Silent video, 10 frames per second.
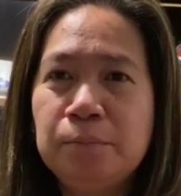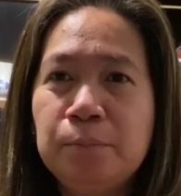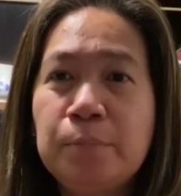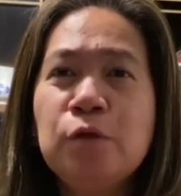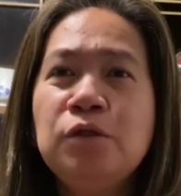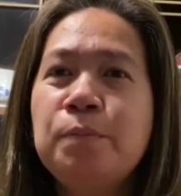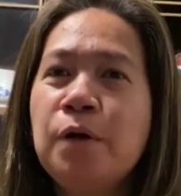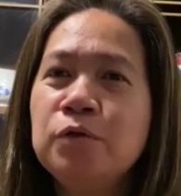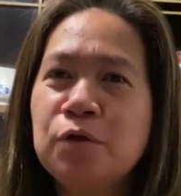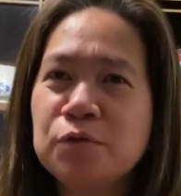Proud na
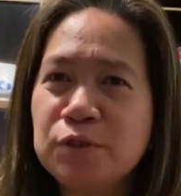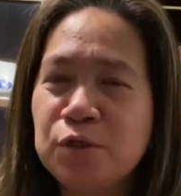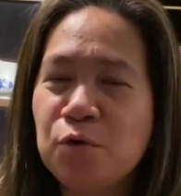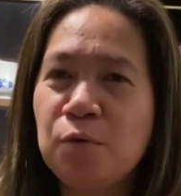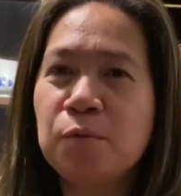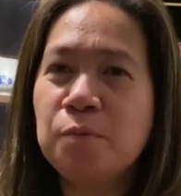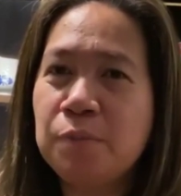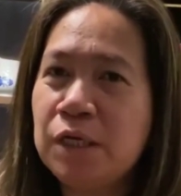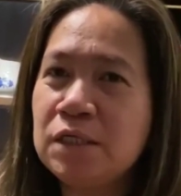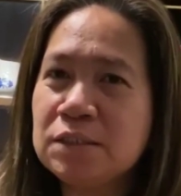proud ako sa'yo for
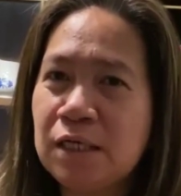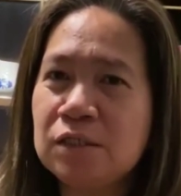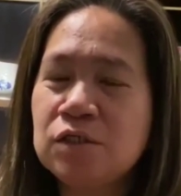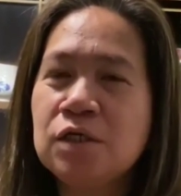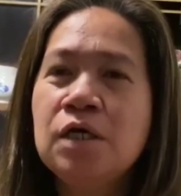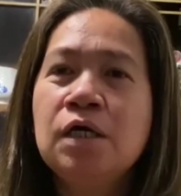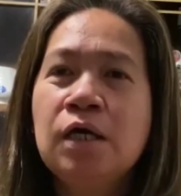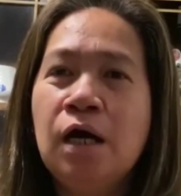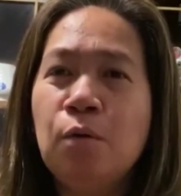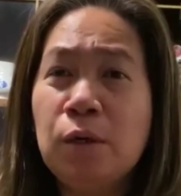being such
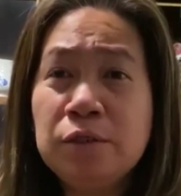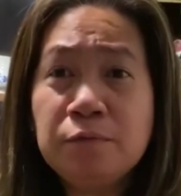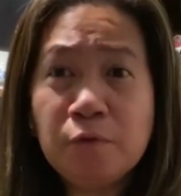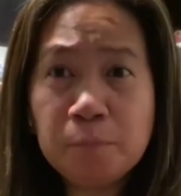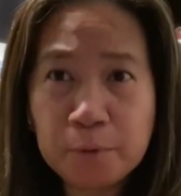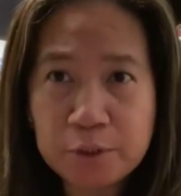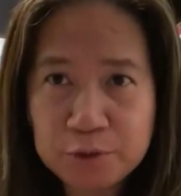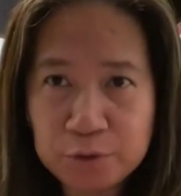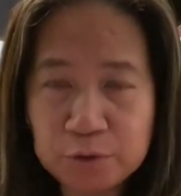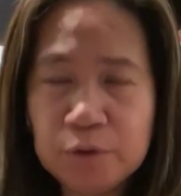a wonderful
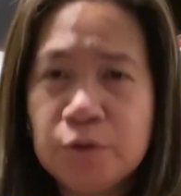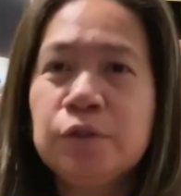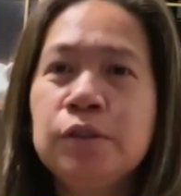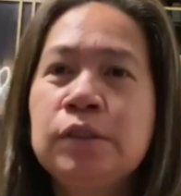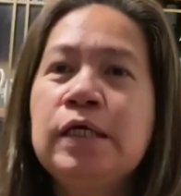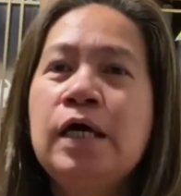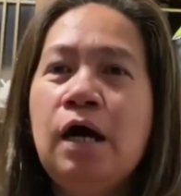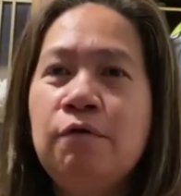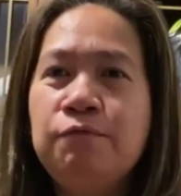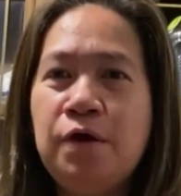person,
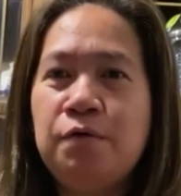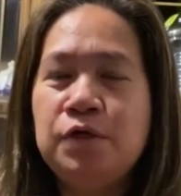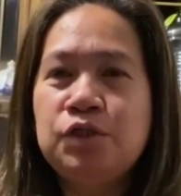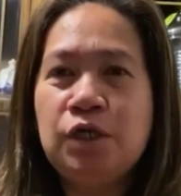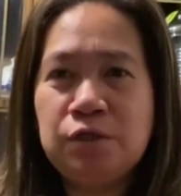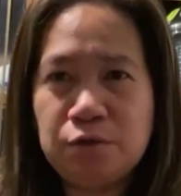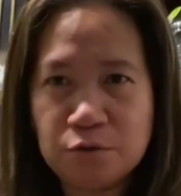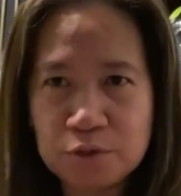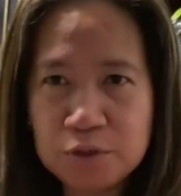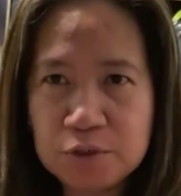a very
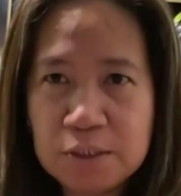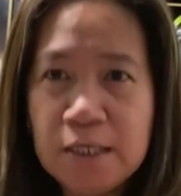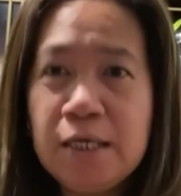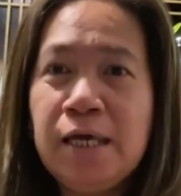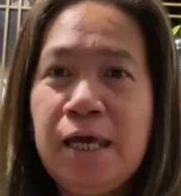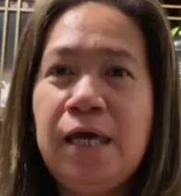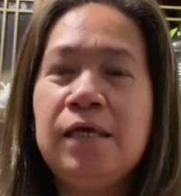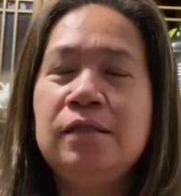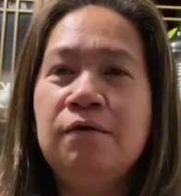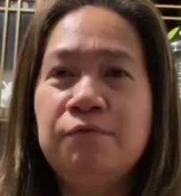generous,
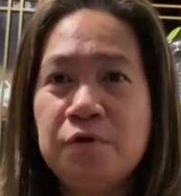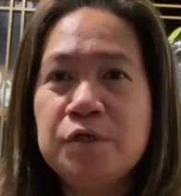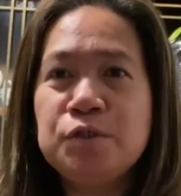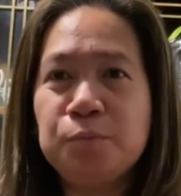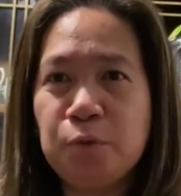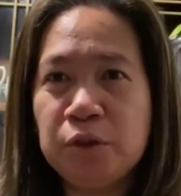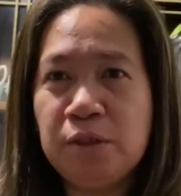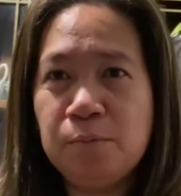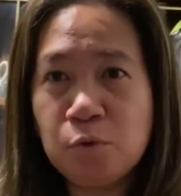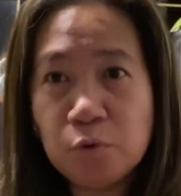and a very
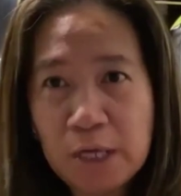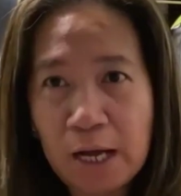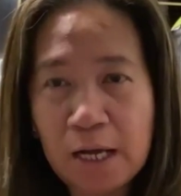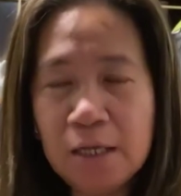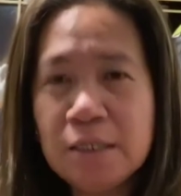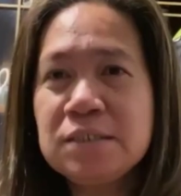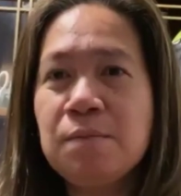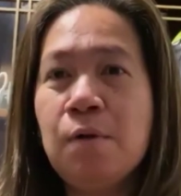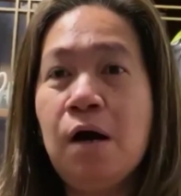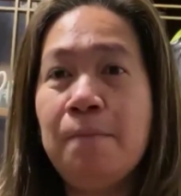supportive kuya
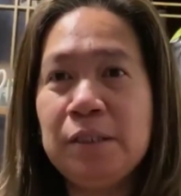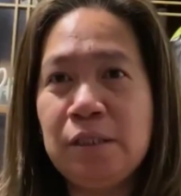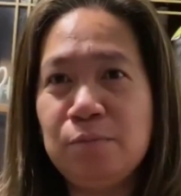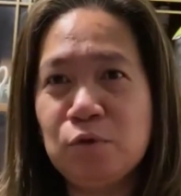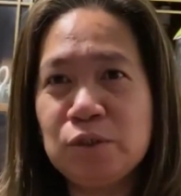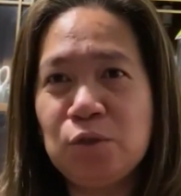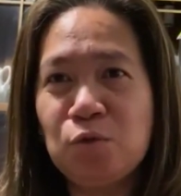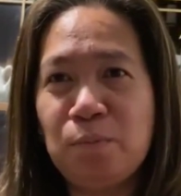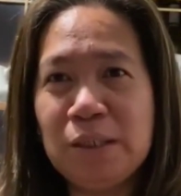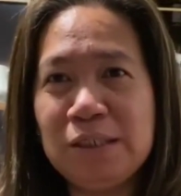sa mga kapatid mo sa
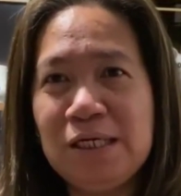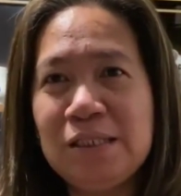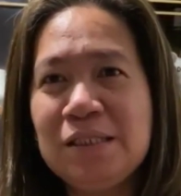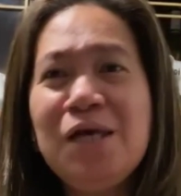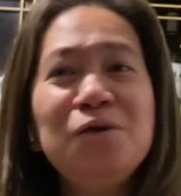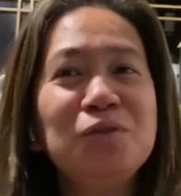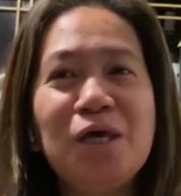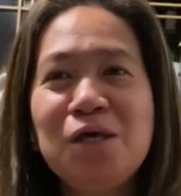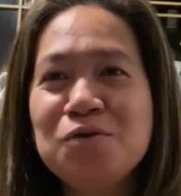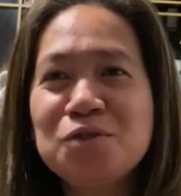trupang dikit.
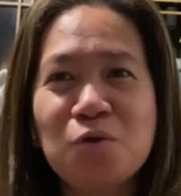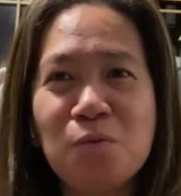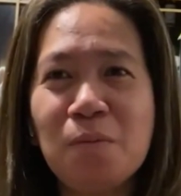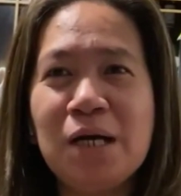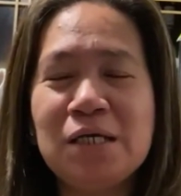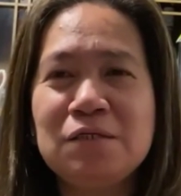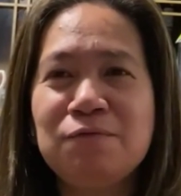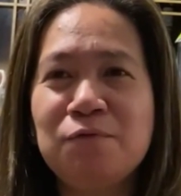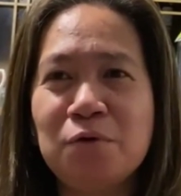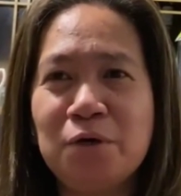Thank you so much
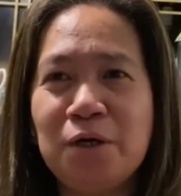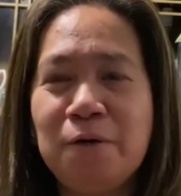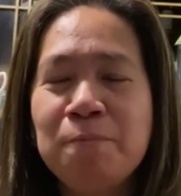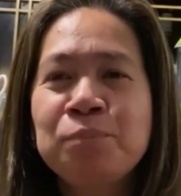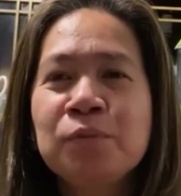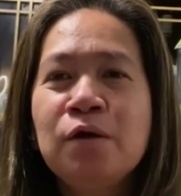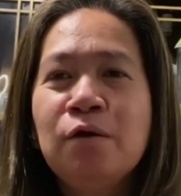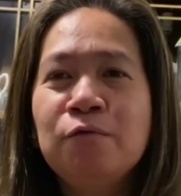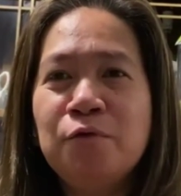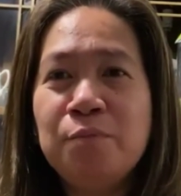for
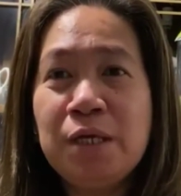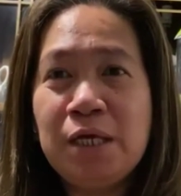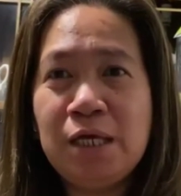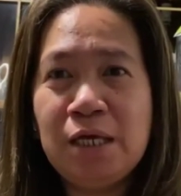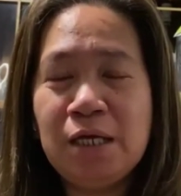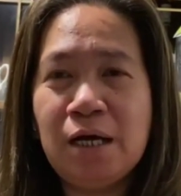being